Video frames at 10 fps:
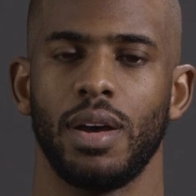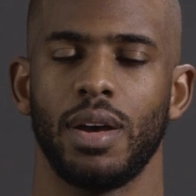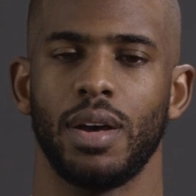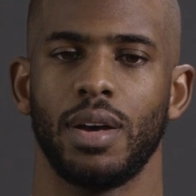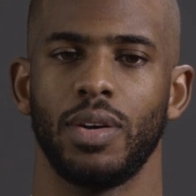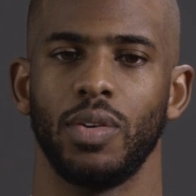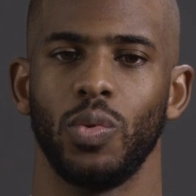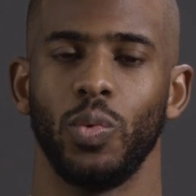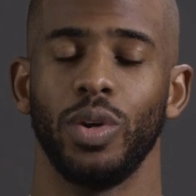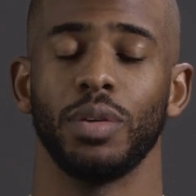uh,
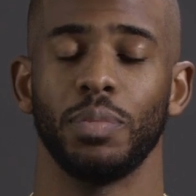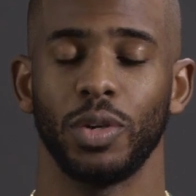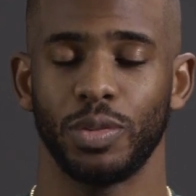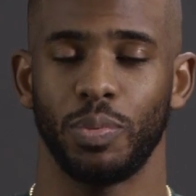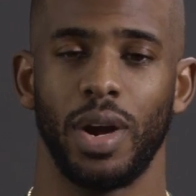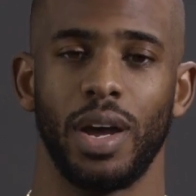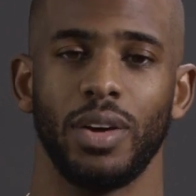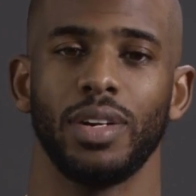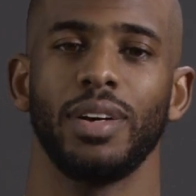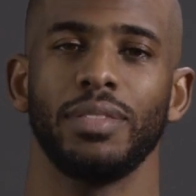we're most
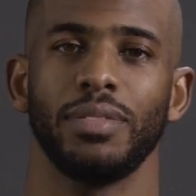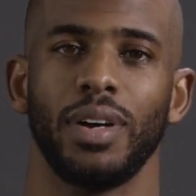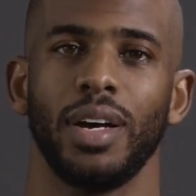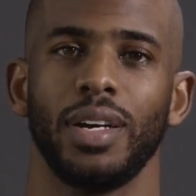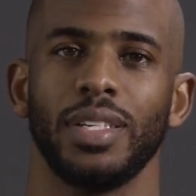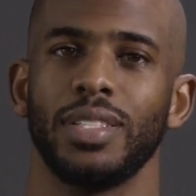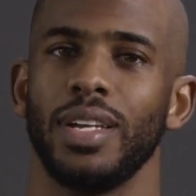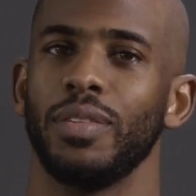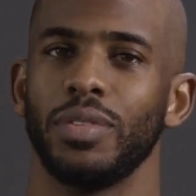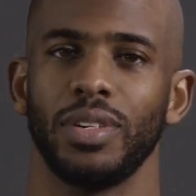proud of uh,
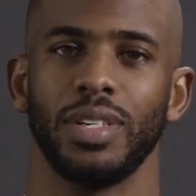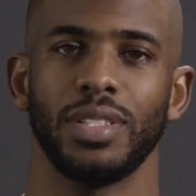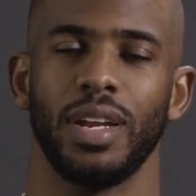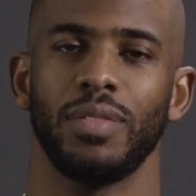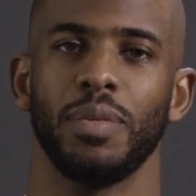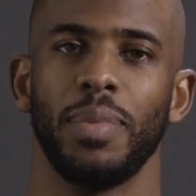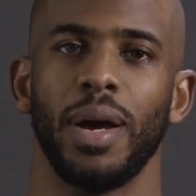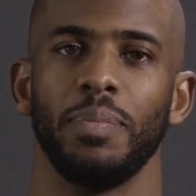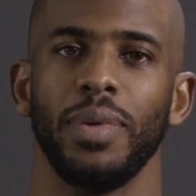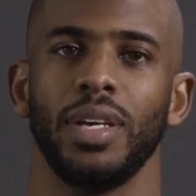is never is never
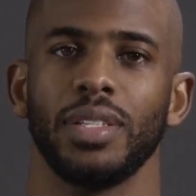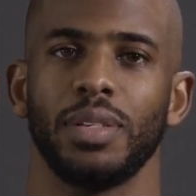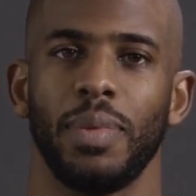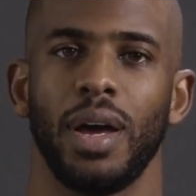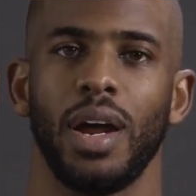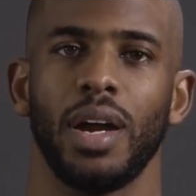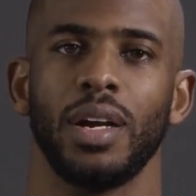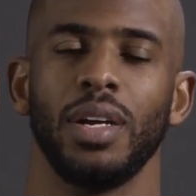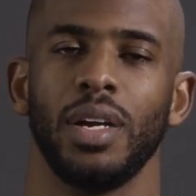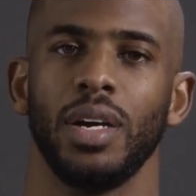about me. It's about
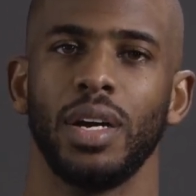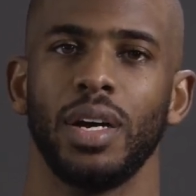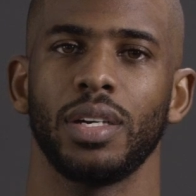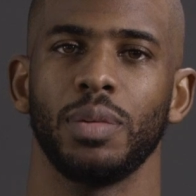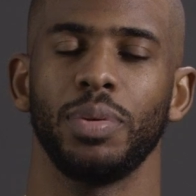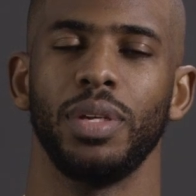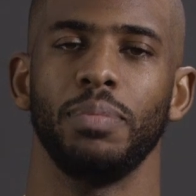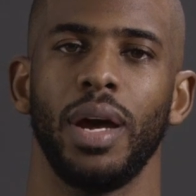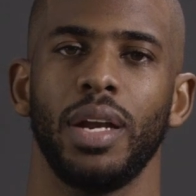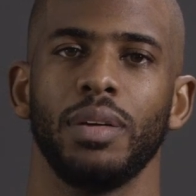our uh,
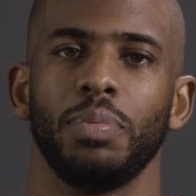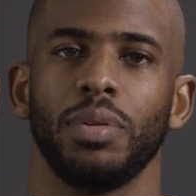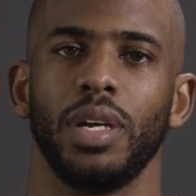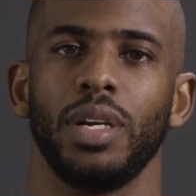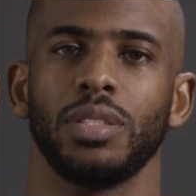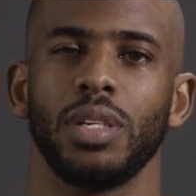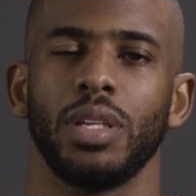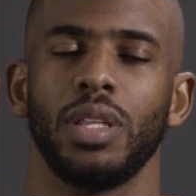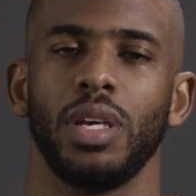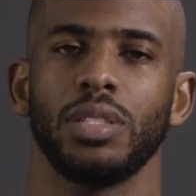complete body of players
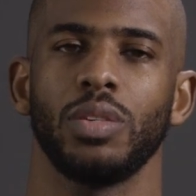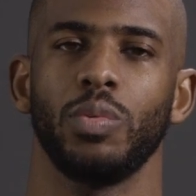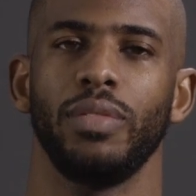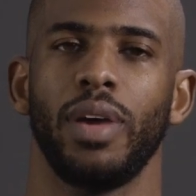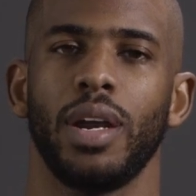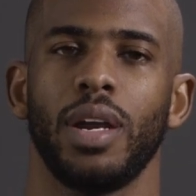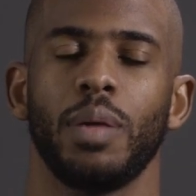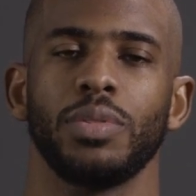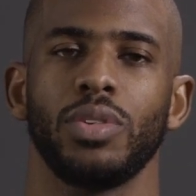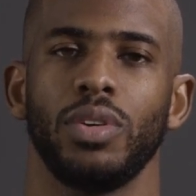and the things that we've had an
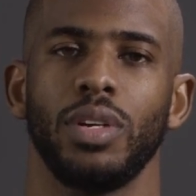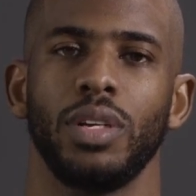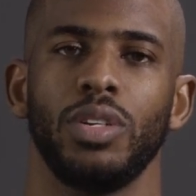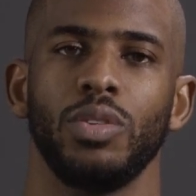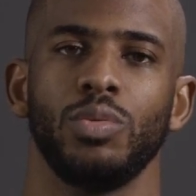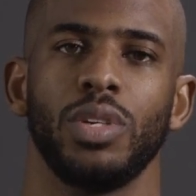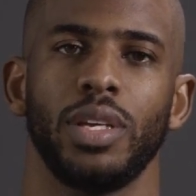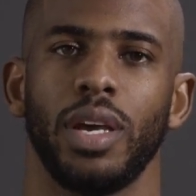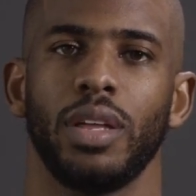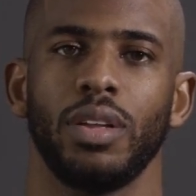opportunity to do
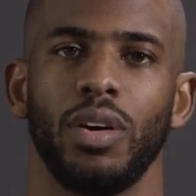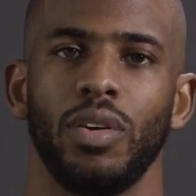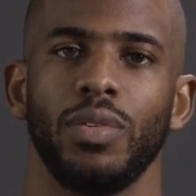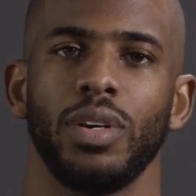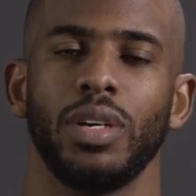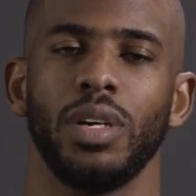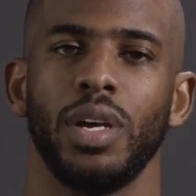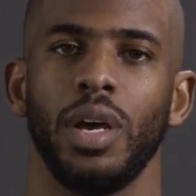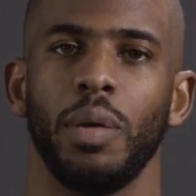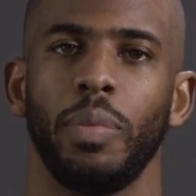together over the
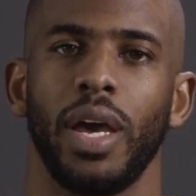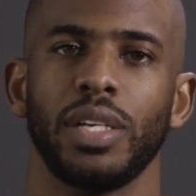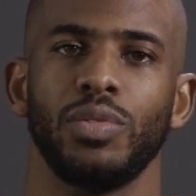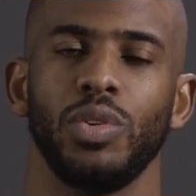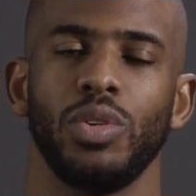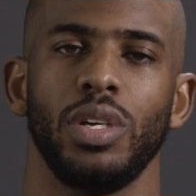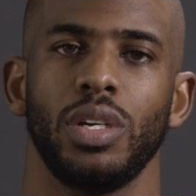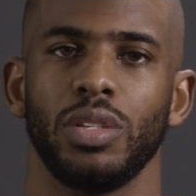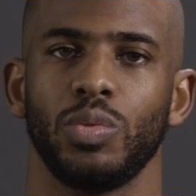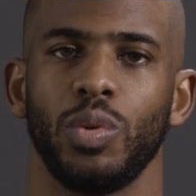past few
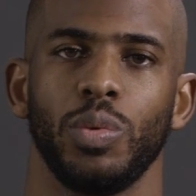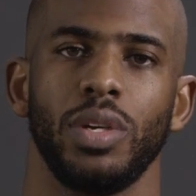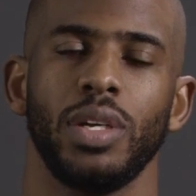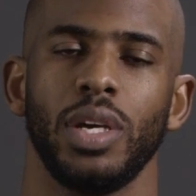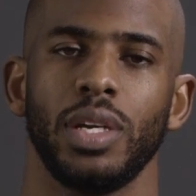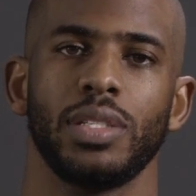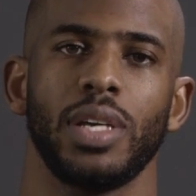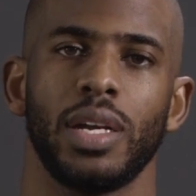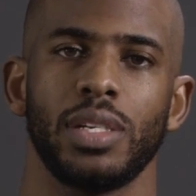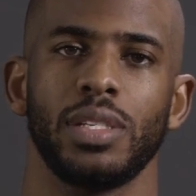years when we
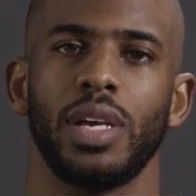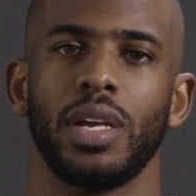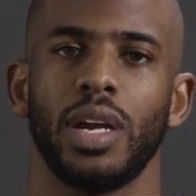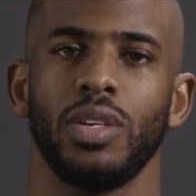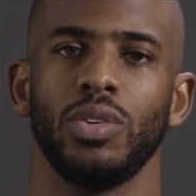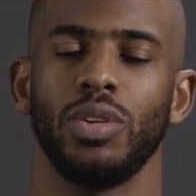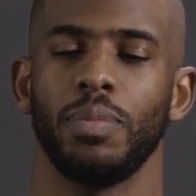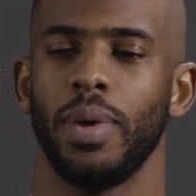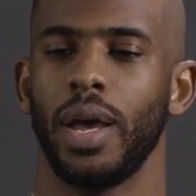decided to take our union